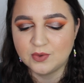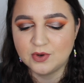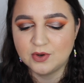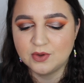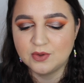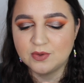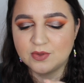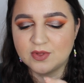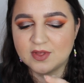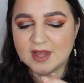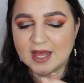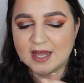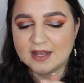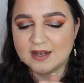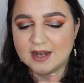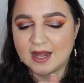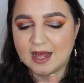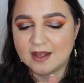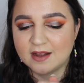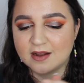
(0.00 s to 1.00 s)
lose
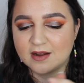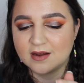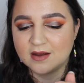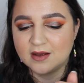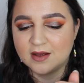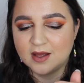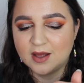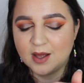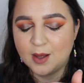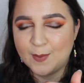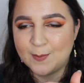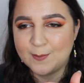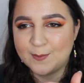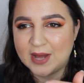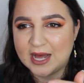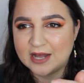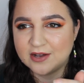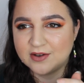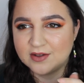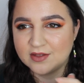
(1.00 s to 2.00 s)
that like
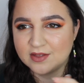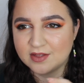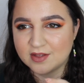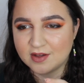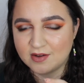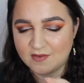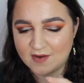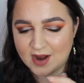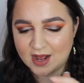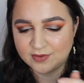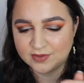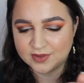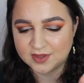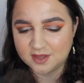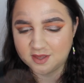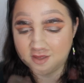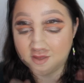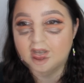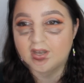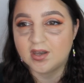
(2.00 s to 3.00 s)
mattness around
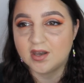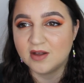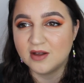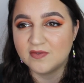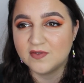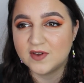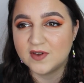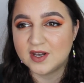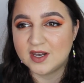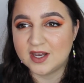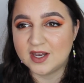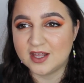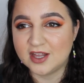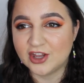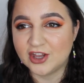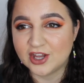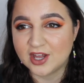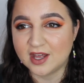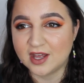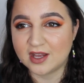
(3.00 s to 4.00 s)
it. It's a lovely
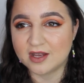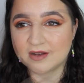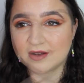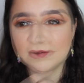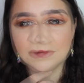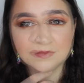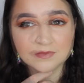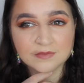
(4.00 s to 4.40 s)
shade.